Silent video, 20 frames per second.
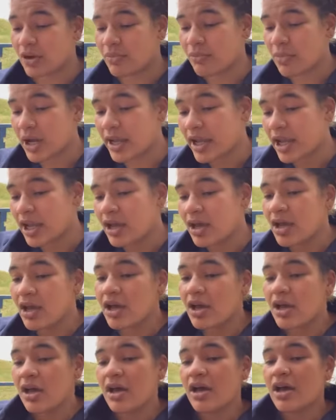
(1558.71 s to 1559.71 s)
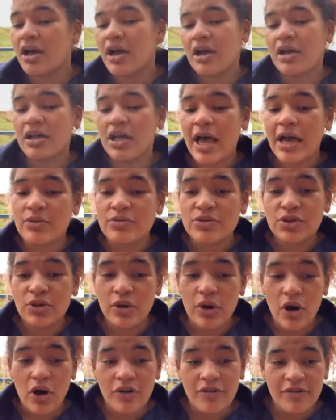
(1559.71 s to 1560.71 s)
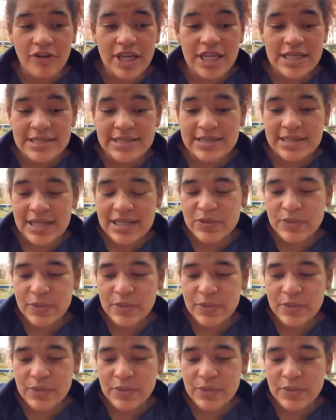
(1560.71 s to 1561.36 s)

my outdoor office, as